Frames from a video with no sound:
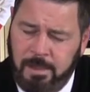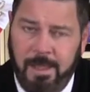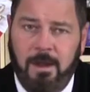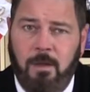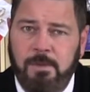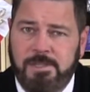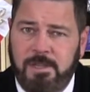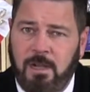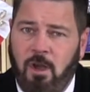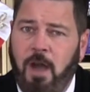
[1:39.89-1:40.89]
of almost
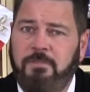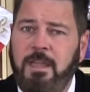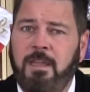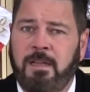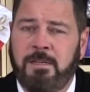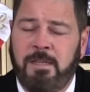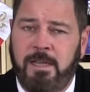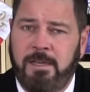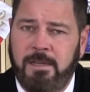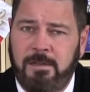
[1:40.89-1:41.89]
coffee
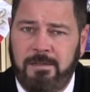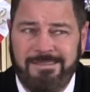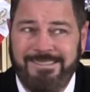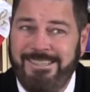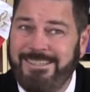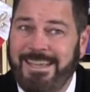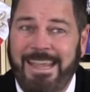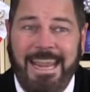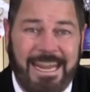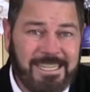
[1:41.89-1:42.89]
and just a
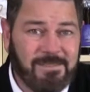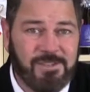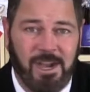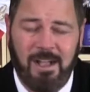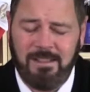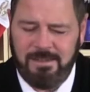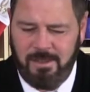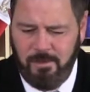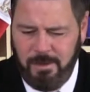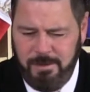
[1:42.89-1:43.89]
hint of chocolate,
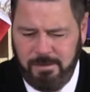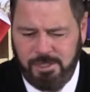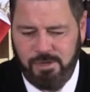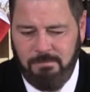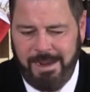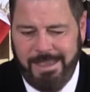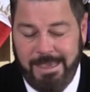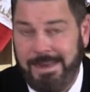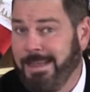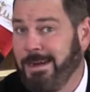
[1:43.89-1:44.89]
cocoa notes you might
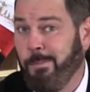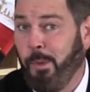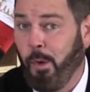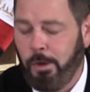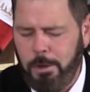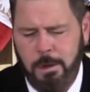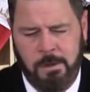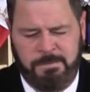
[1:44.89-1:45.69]
get in a porter,